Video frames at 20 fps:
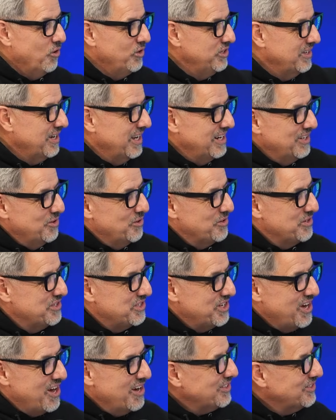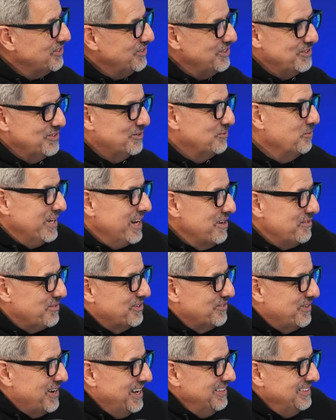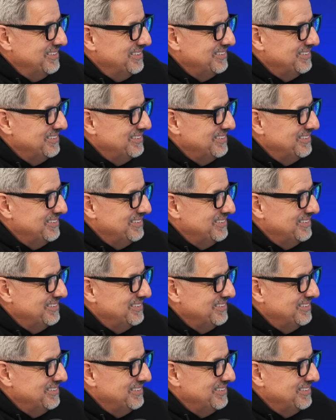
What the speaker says: or you got to go to the doctor or whatever, right?